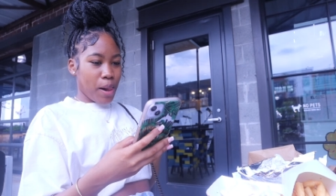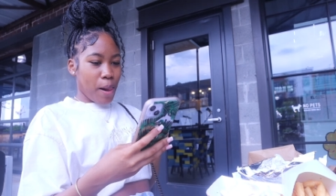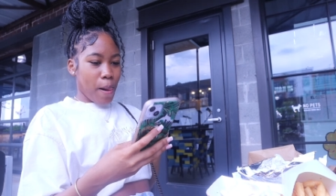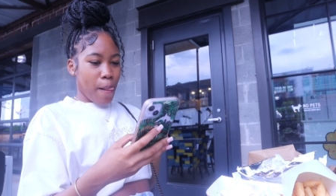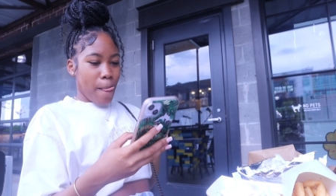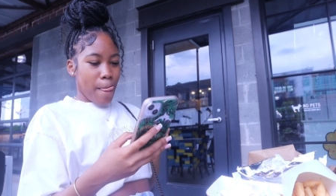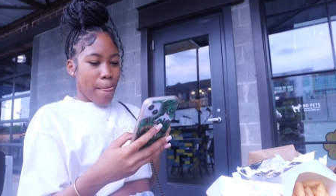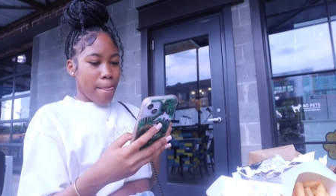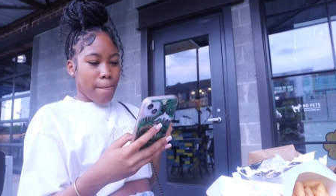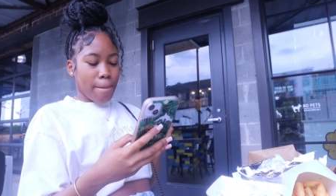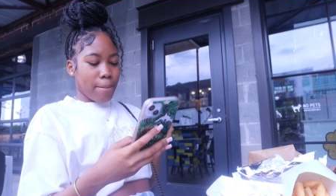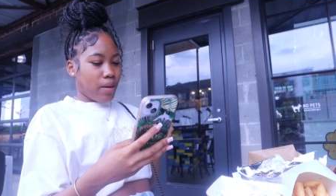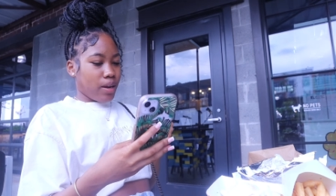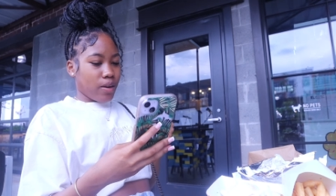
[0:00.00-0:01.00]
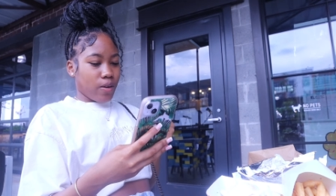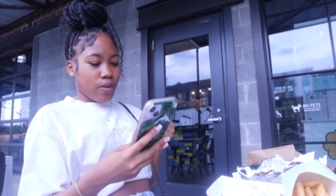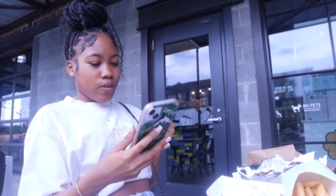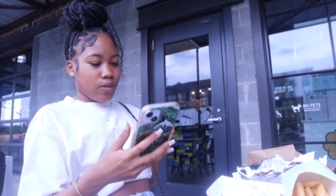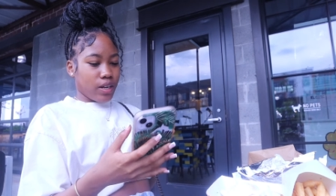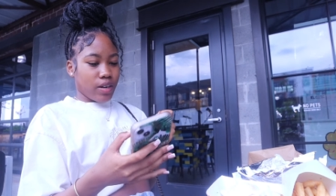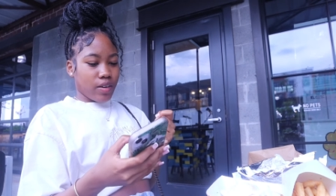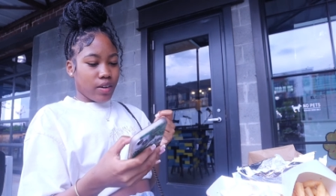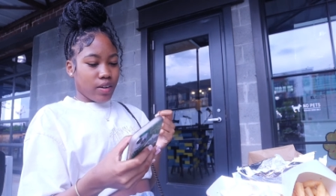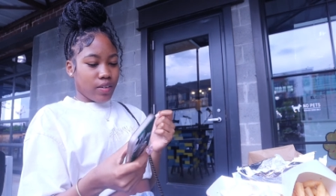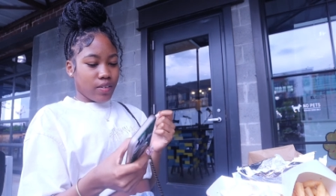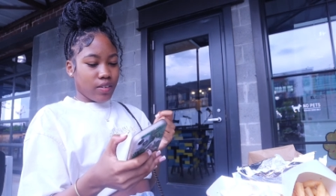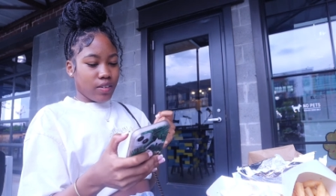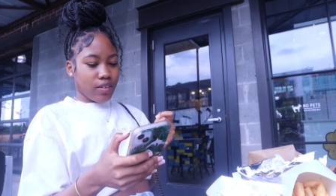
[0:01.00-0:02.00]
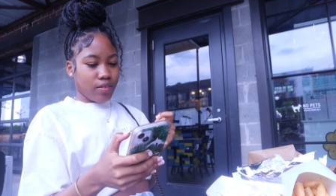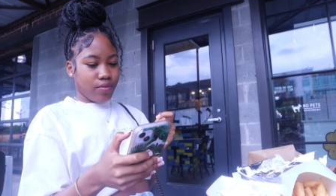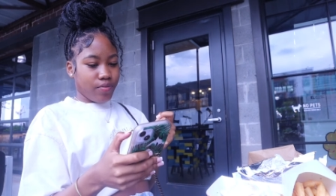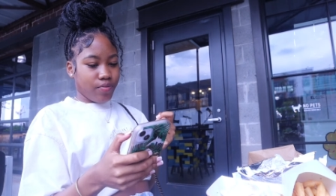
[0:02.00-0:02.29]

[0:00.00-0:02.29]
what they're doing. They don't. I don't know